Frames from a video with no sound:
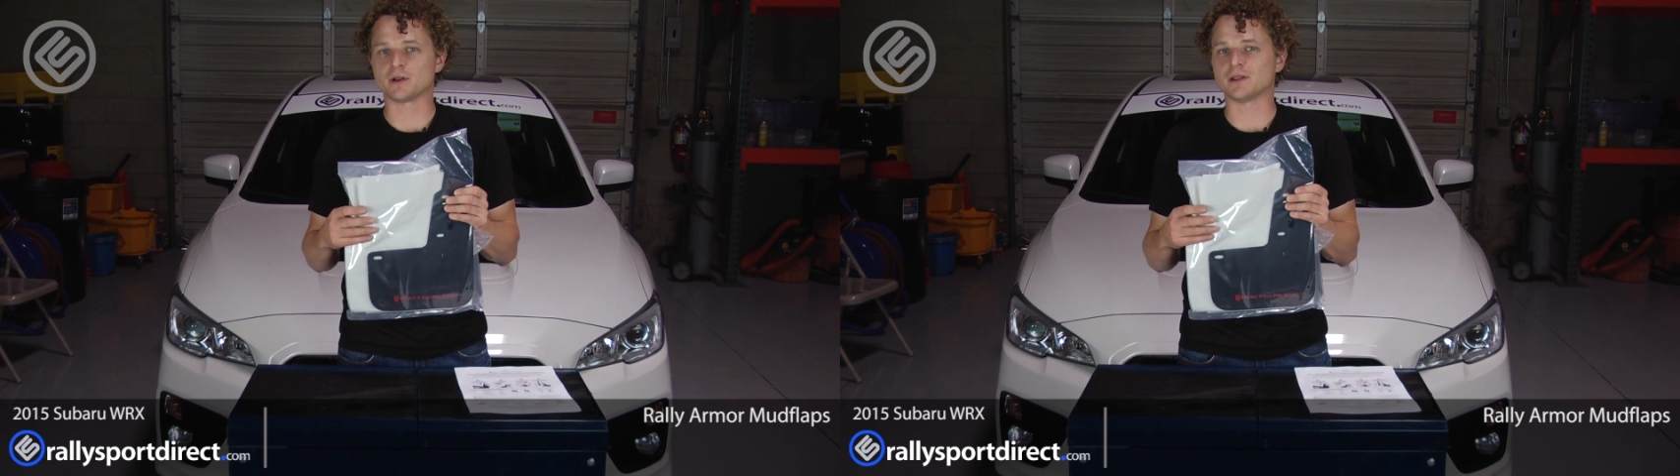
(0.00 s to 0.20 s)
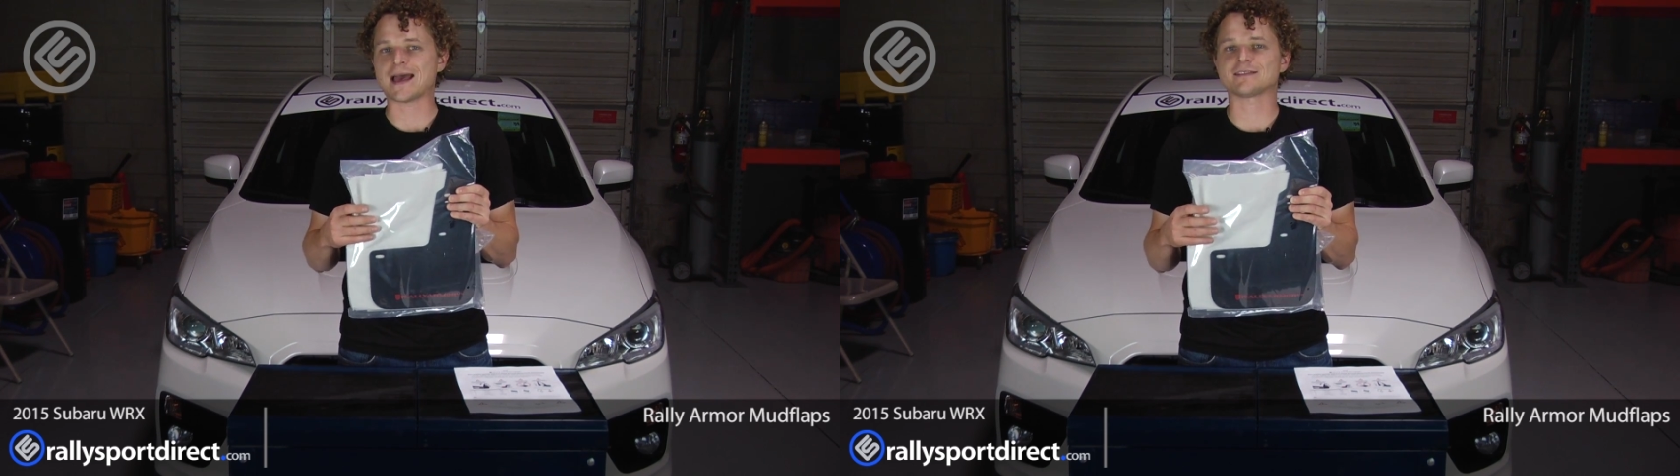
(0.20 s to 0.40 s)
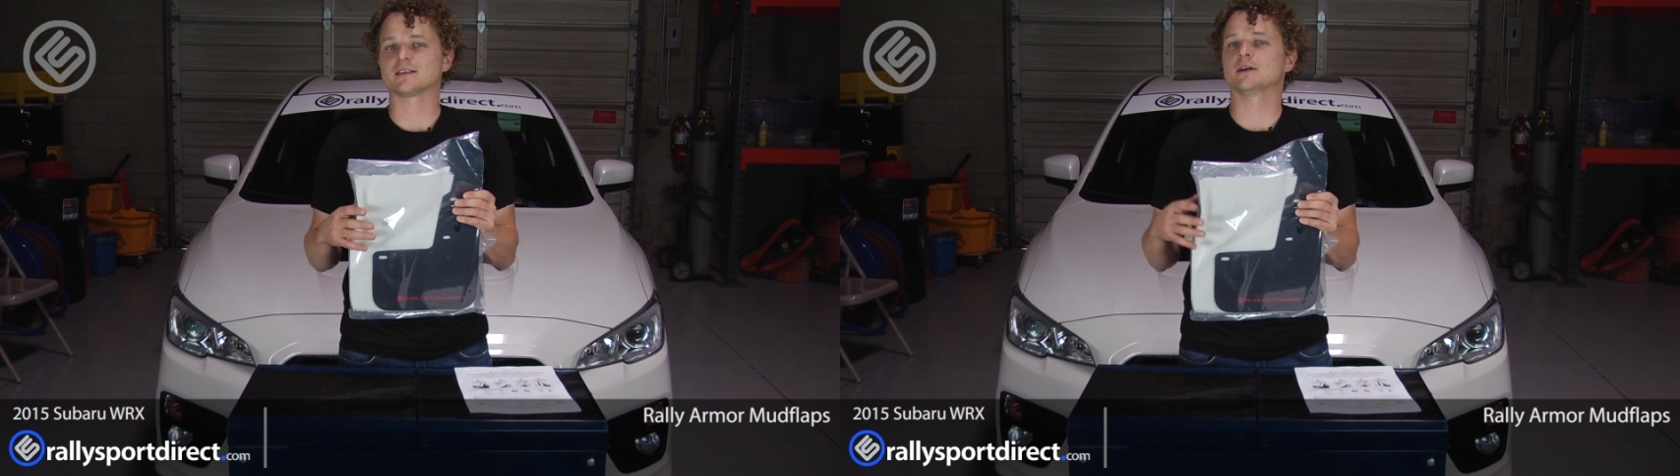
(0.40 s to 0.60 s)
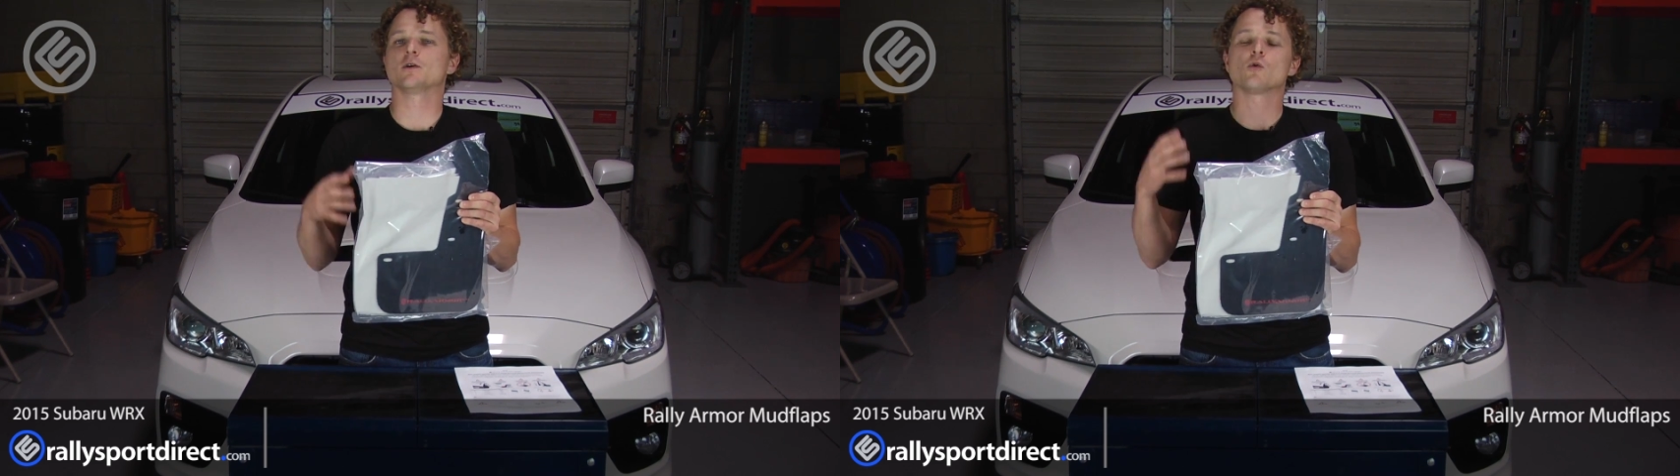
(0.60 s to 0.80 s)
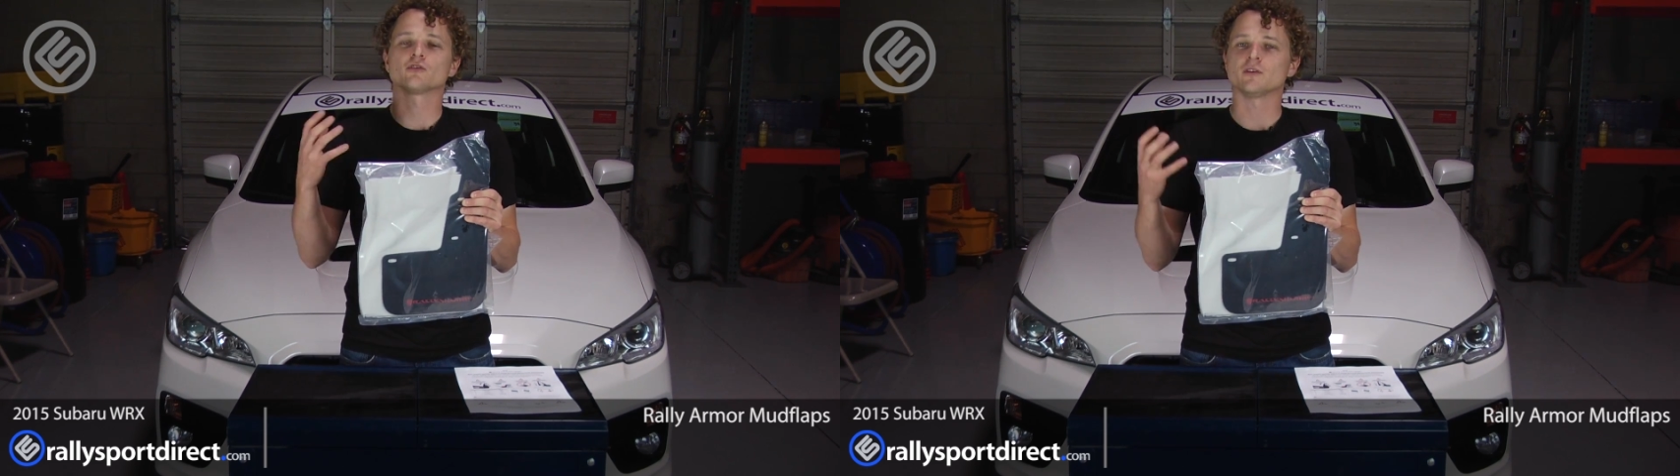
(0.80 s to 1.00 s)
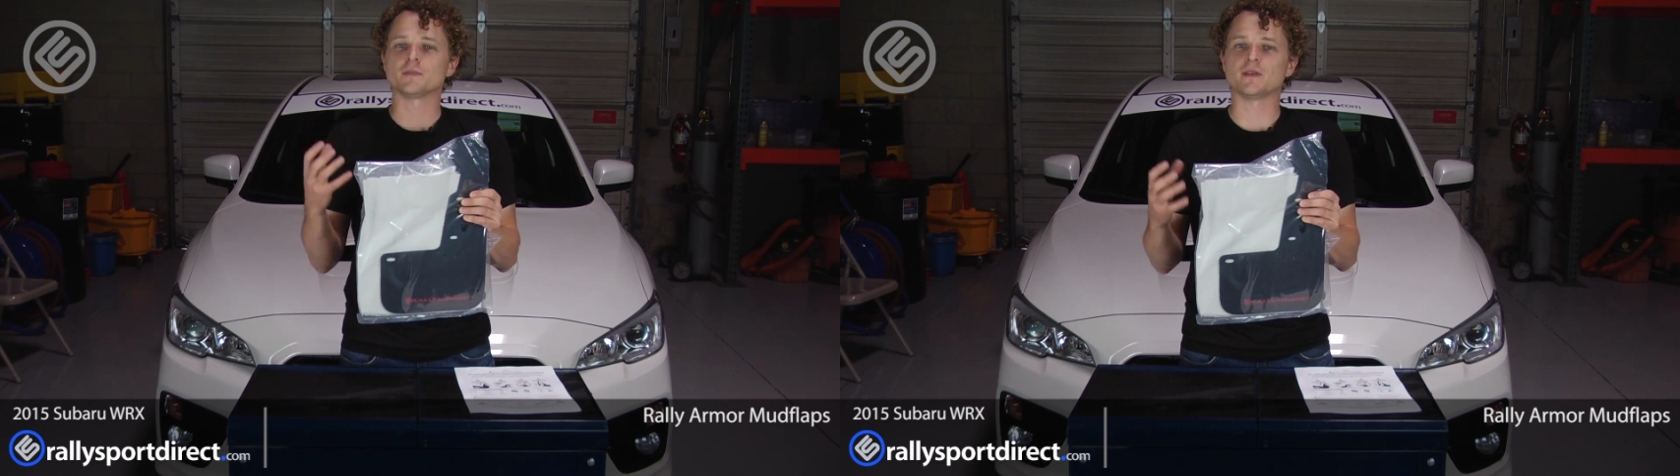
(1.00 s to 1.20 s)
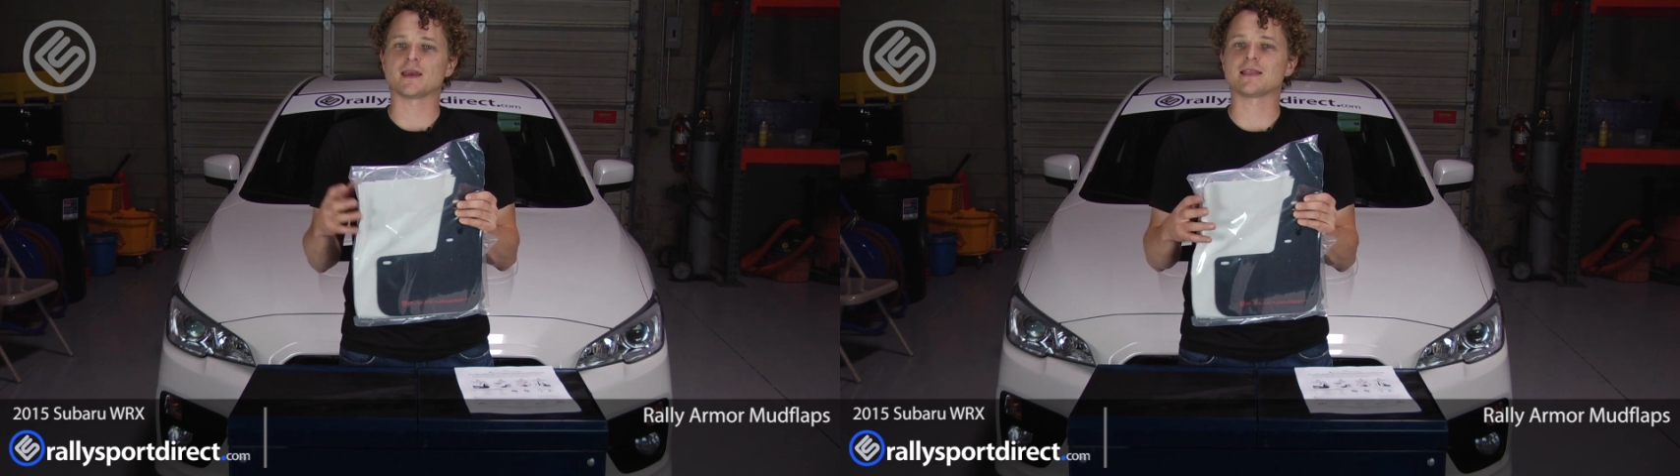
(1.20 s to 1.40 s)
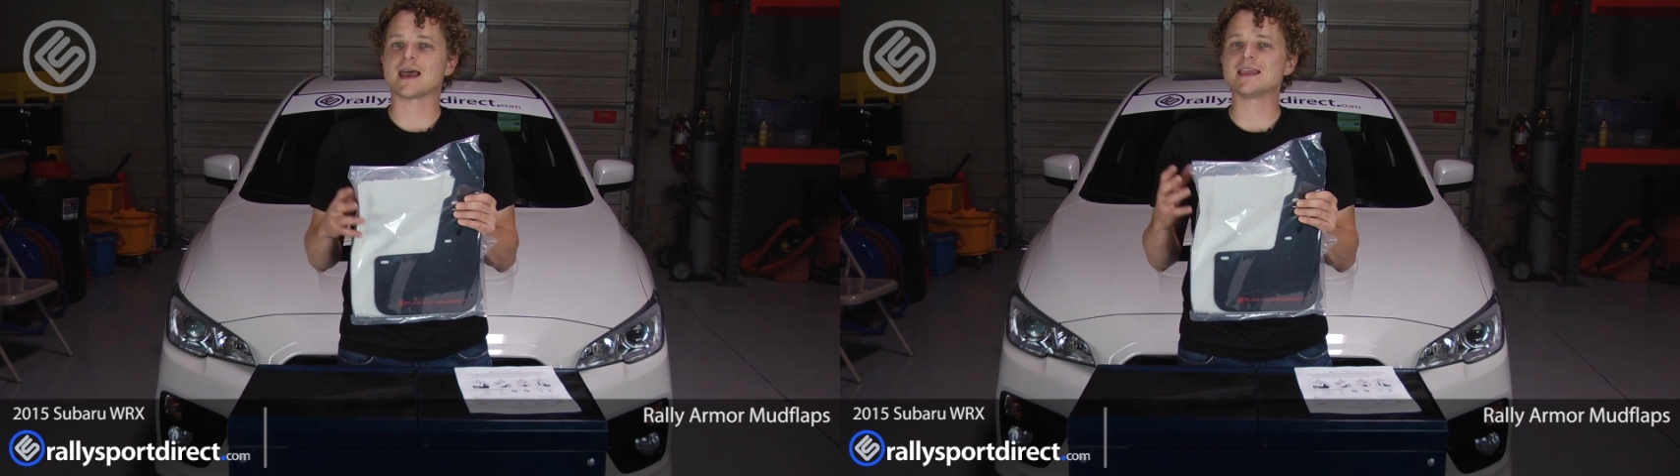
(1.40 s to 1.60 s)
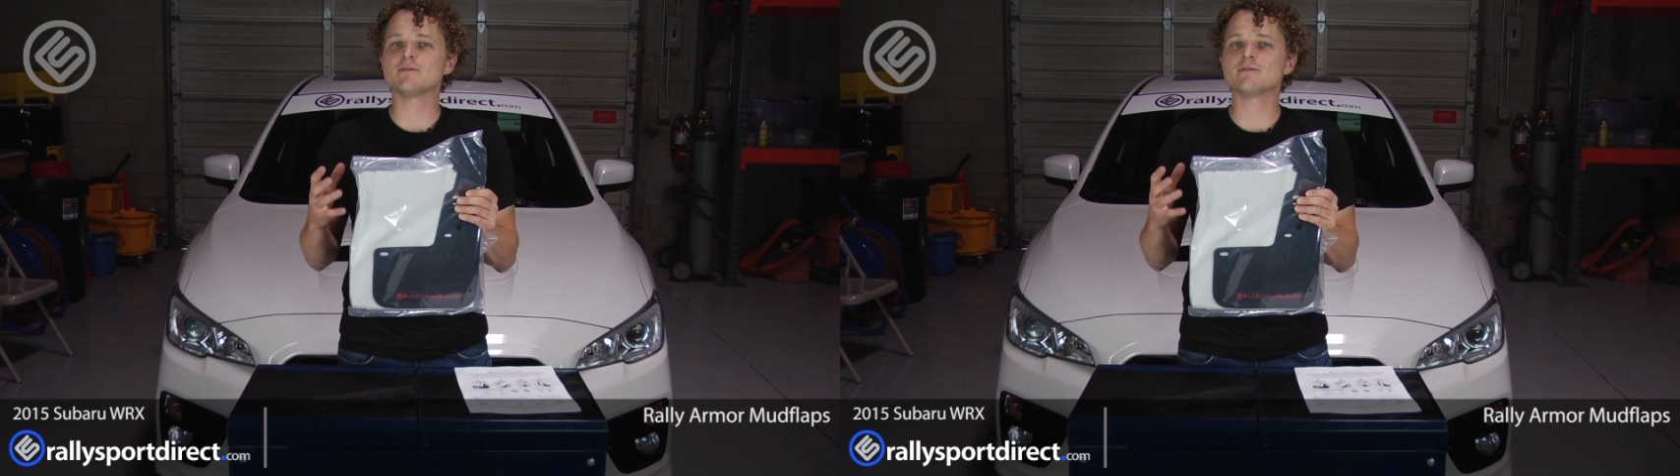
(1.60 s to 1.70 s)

Alaska or something like that,